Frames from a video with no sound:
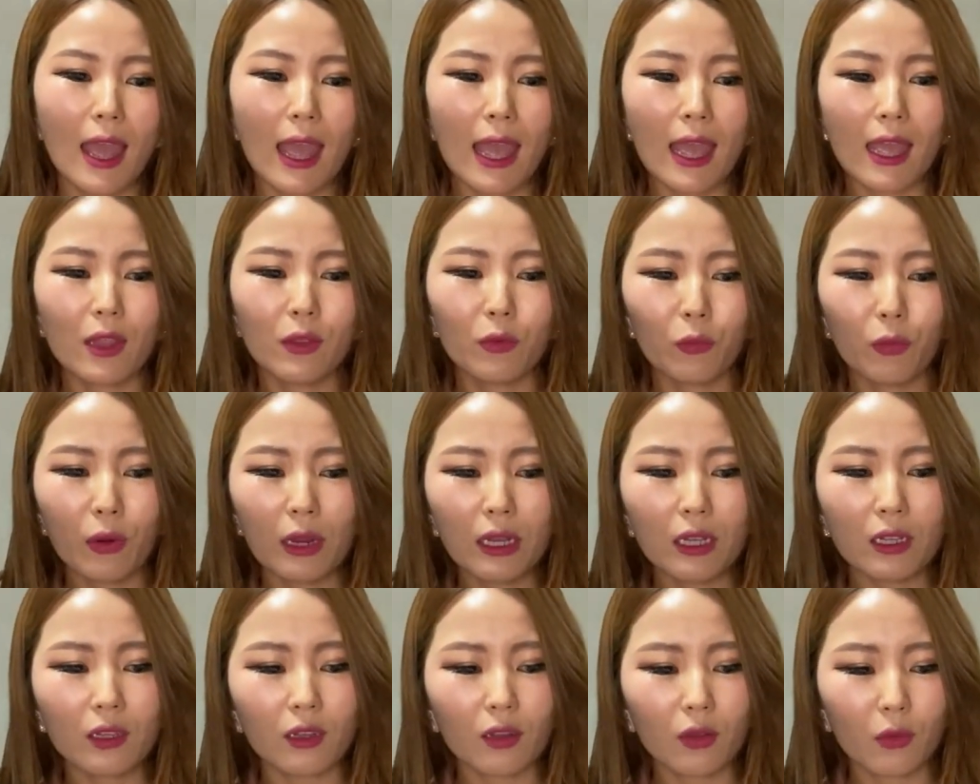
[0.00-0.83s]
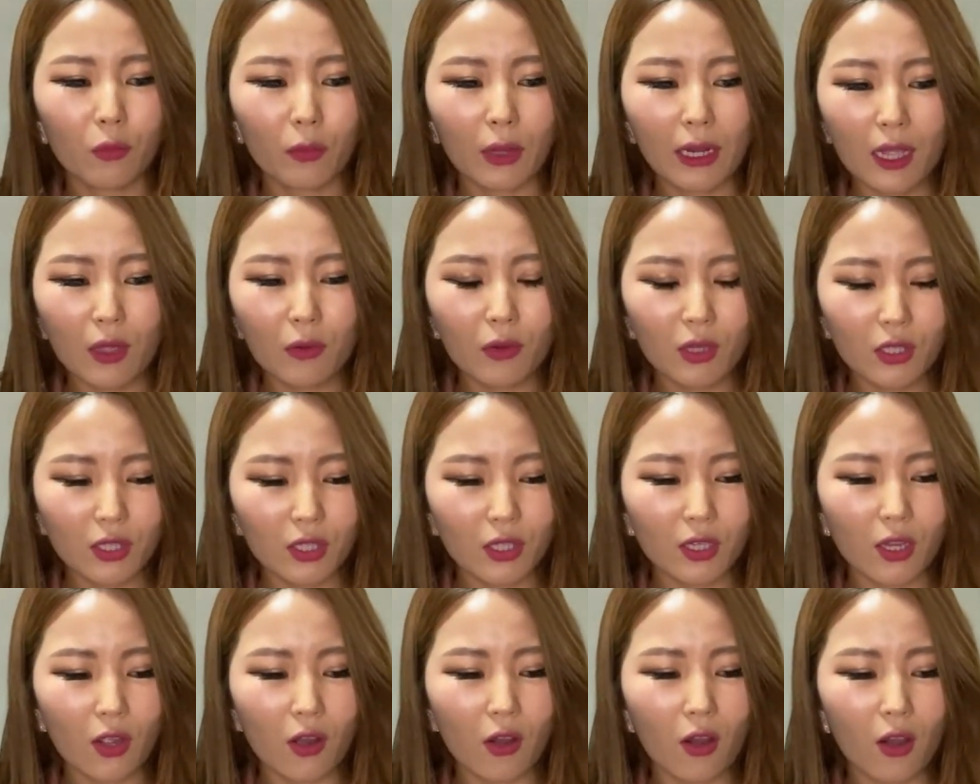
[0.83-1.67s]
and when when i
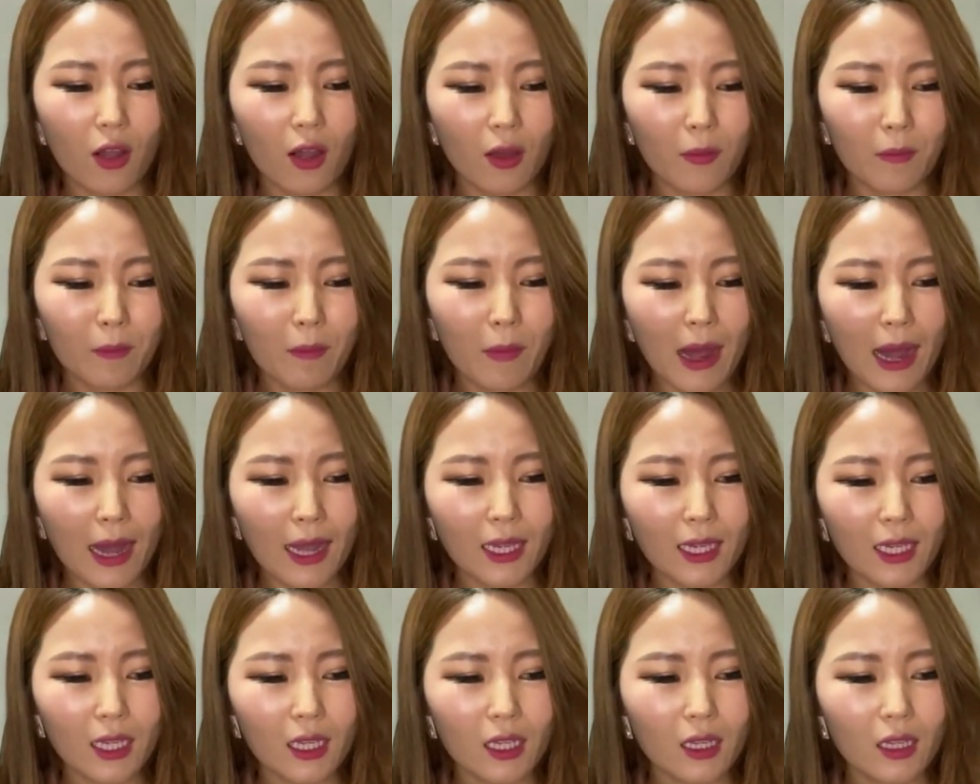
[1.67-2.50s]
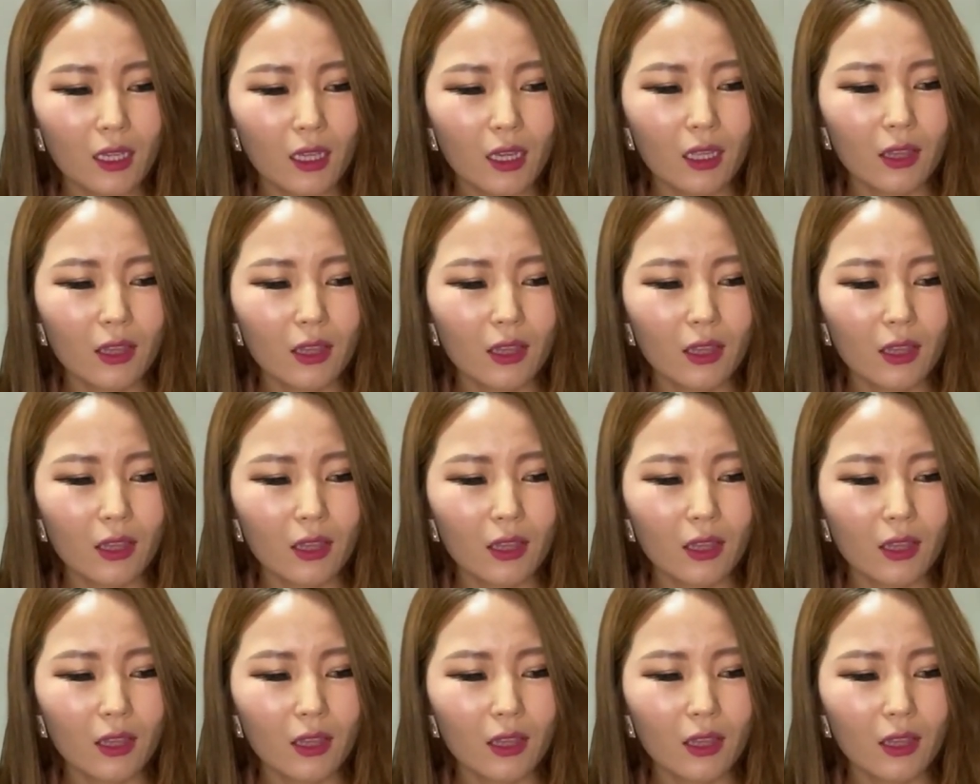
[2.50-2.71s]
was young my